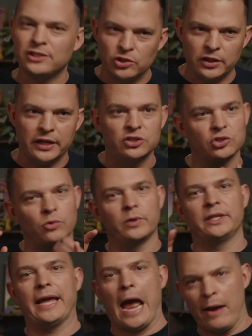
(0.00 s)
to this or what
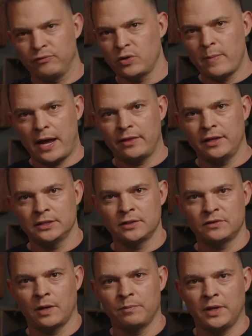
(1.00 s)
the aftermath is of
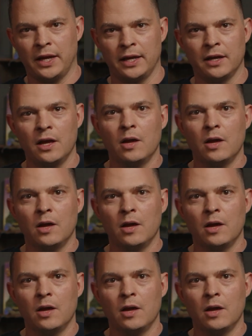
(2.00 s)
something.